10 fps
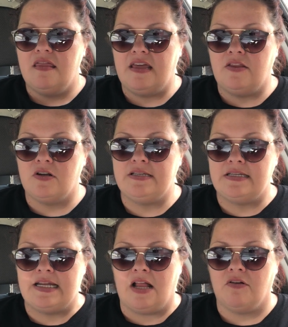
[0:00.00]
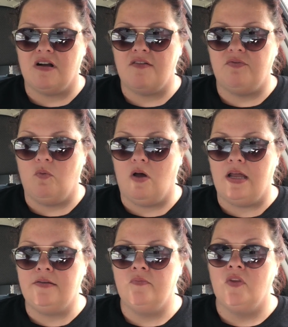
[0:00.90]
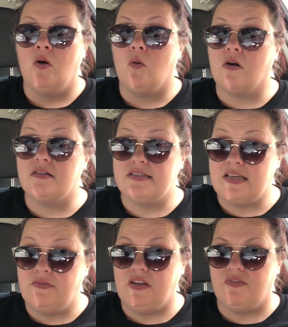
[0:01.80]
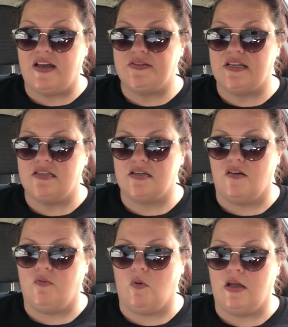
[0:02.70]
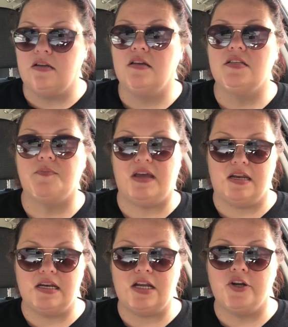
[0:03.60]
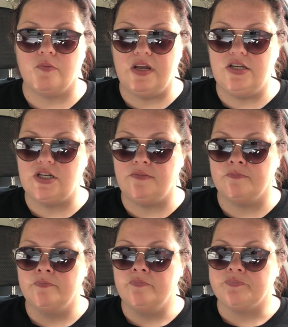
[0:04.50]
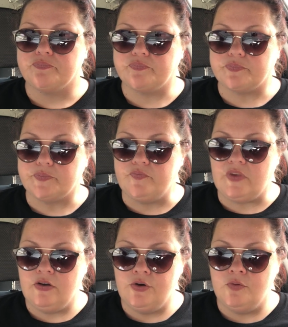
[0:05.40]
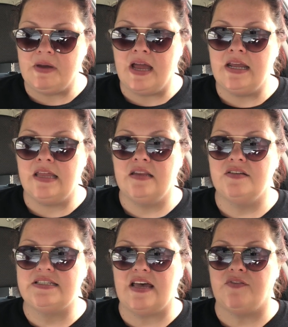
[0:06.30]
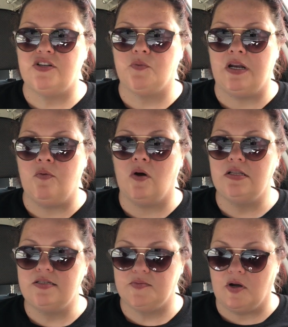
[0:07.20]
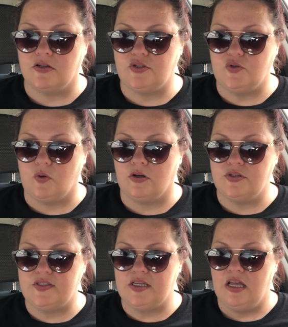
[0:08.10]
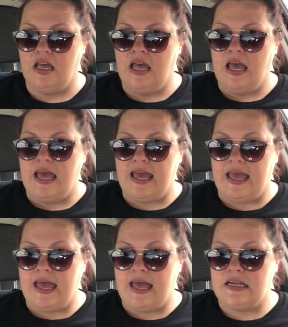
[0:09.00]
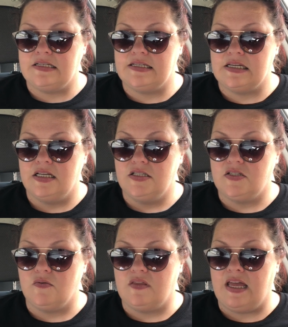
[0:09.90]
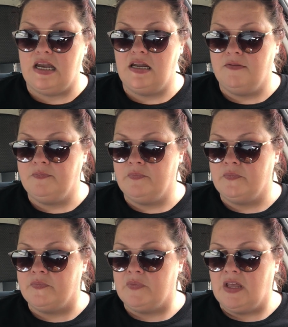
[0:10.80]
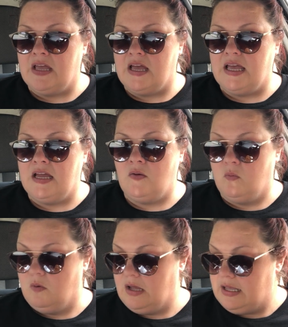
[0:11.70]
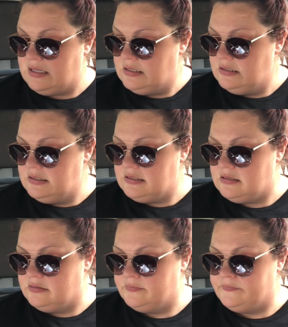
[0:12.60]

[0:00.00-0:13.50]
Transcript: Then there is a dollar off one or 75 cents off one, depending on your region. A coupon in the 721 Smart Source. And so then it was.